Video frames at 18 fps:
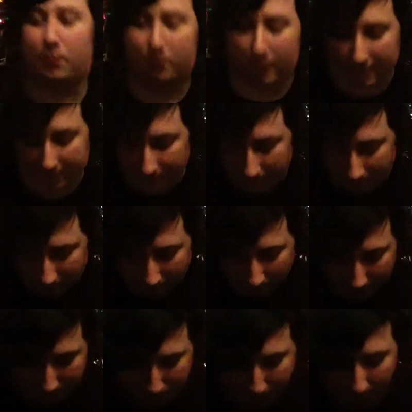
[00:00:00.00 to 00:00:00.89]
present,
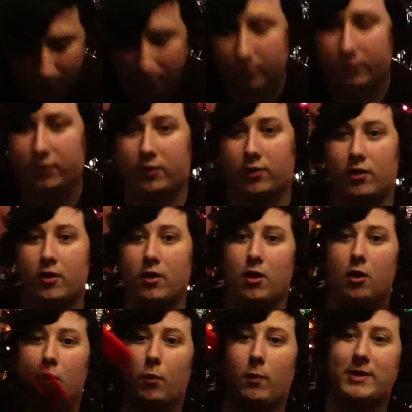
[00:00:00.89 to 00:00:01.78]
but
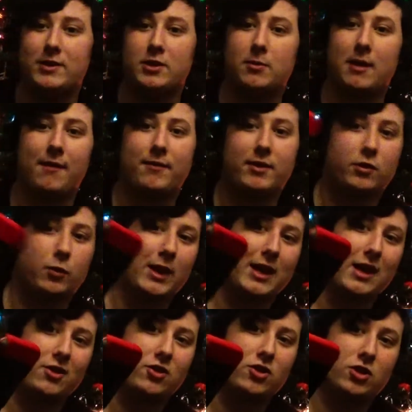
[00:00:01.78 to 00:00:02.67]
we do have a
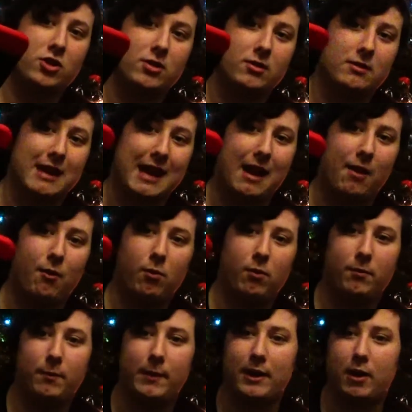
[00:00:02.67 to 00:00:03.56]
Switch now.
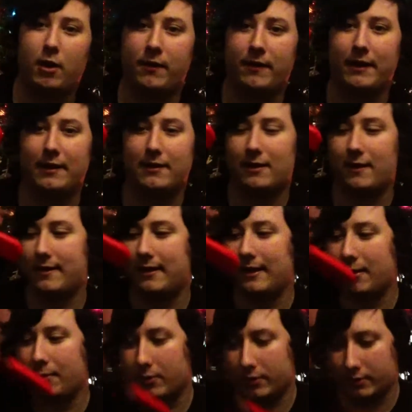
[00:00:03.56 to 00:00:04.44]
We got this, I
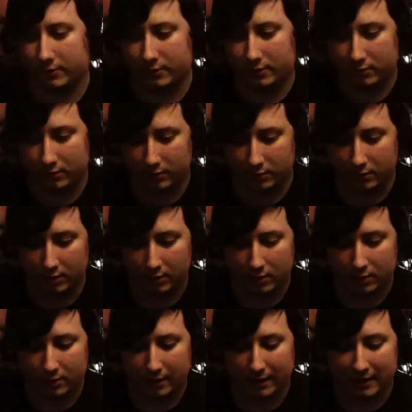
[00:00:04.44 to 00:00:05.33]
think it was
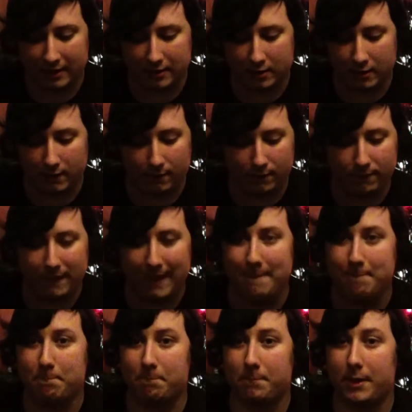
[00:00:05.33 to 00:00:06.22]
in
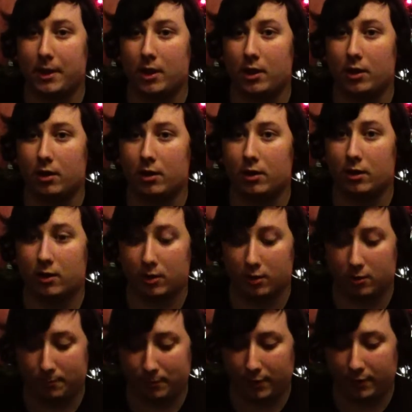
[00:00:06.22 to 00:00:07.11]
November,
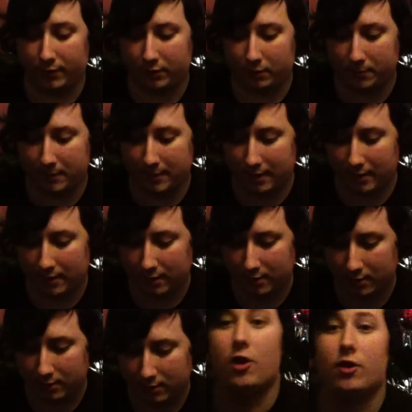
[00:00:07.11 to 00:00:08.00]
possibly?
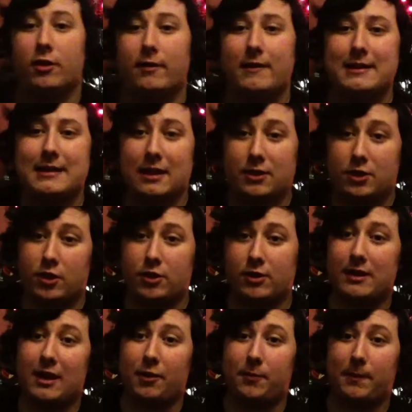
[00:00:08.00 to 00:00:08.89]
The reason I showed
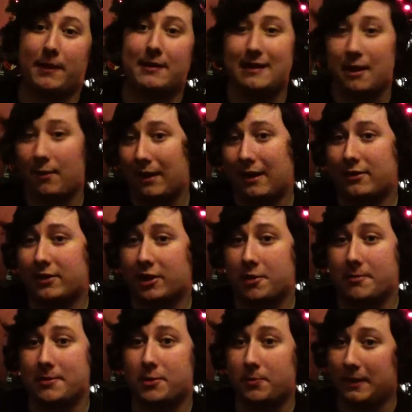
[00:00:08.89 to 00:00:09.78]
you that is because that will actually
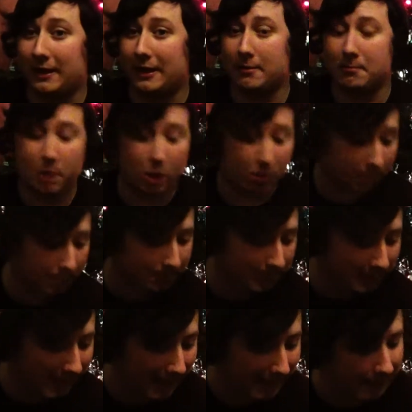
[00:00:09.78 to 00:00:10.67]
come into play in a moment,
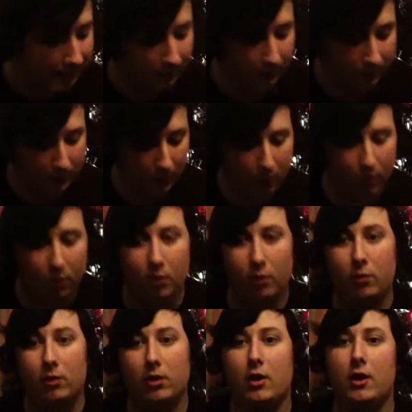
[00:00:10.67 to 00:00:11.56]
but yes,
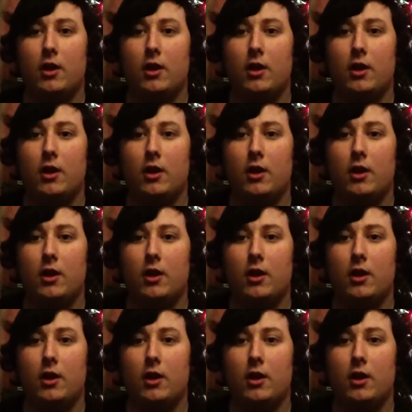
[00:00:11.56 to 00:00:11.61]
so